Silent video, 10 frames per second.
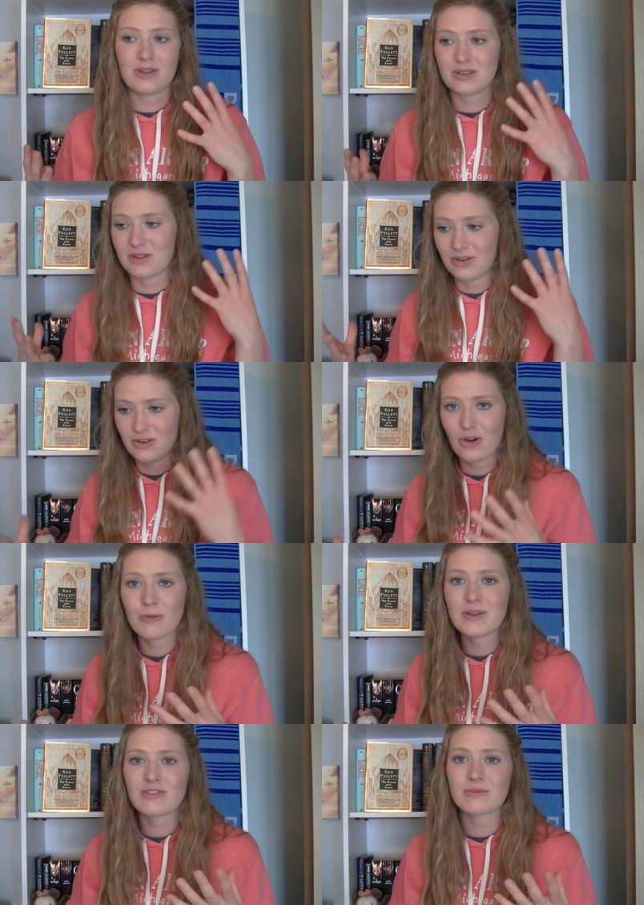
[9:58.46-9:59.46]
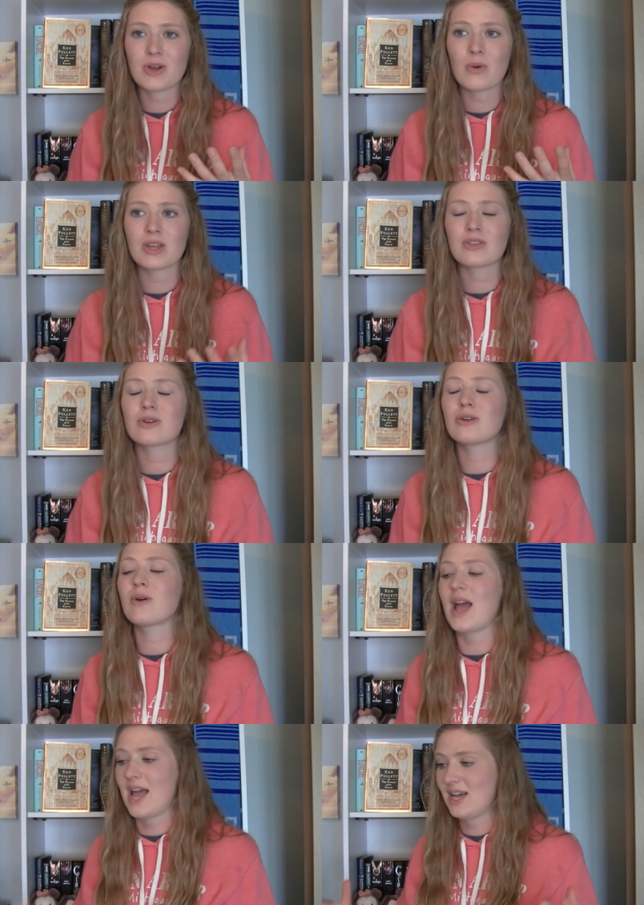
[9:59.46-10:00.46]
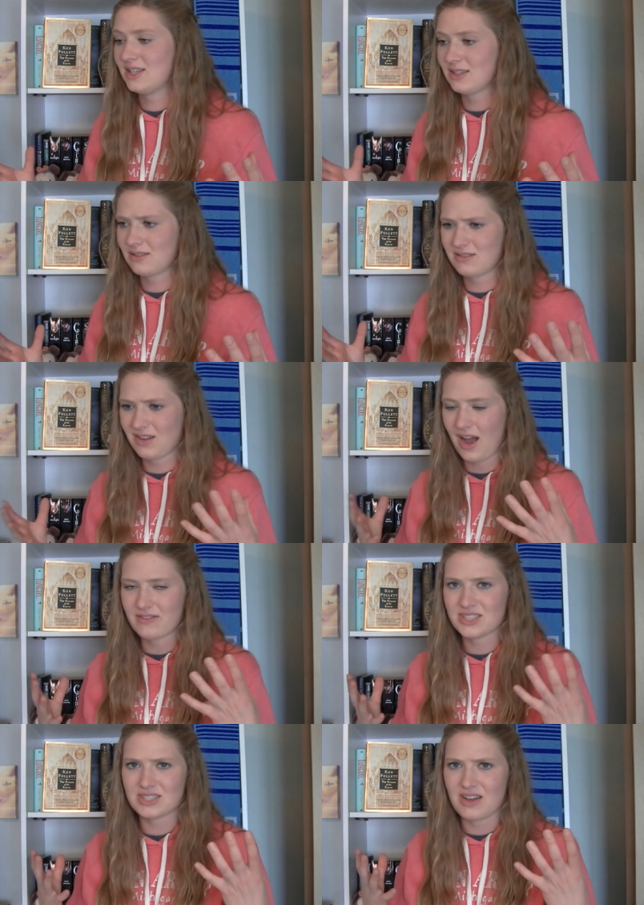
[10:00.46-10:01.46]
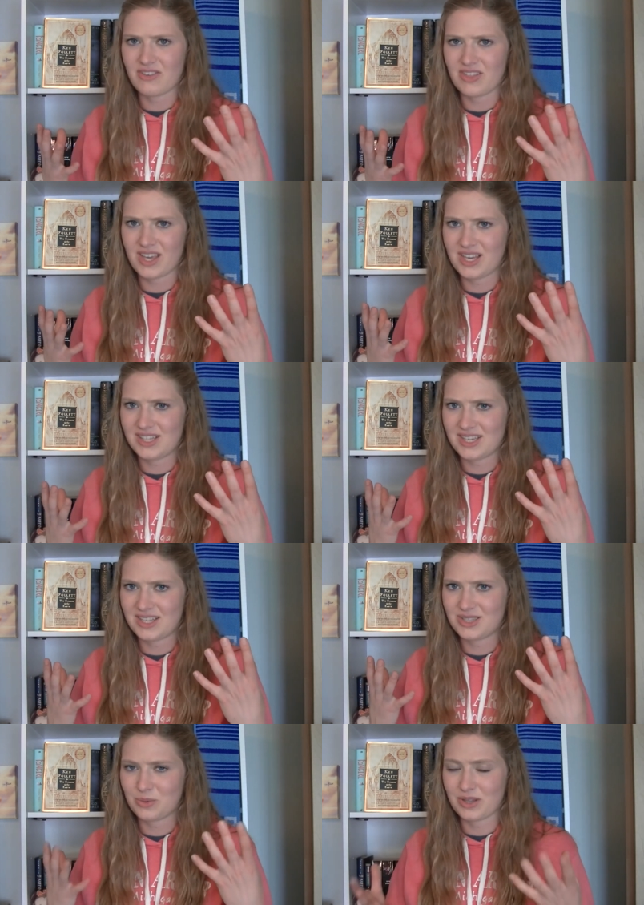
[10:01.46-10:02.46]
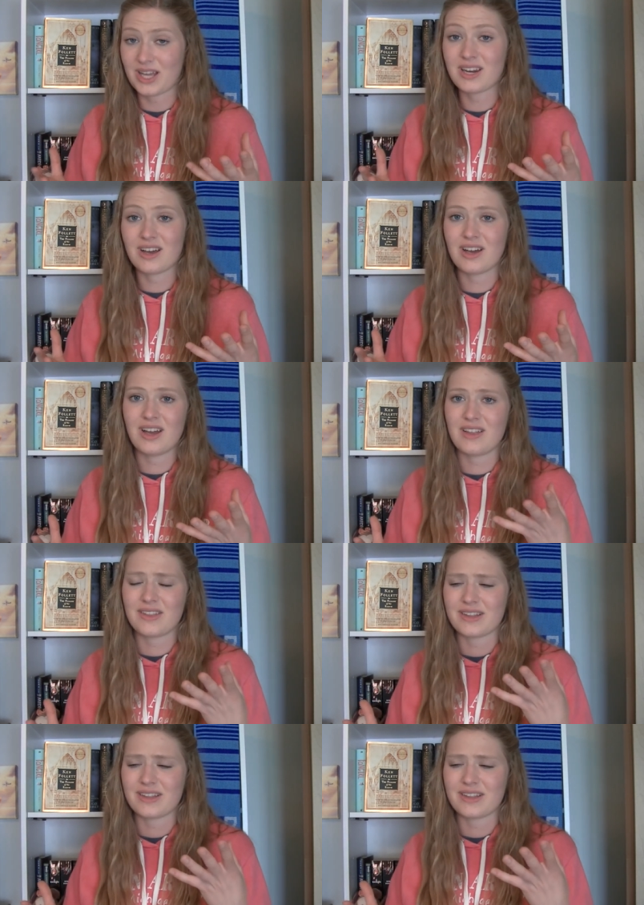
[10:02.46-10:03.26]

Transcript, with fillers: annulment from going through, and obviously everything he did to Elena and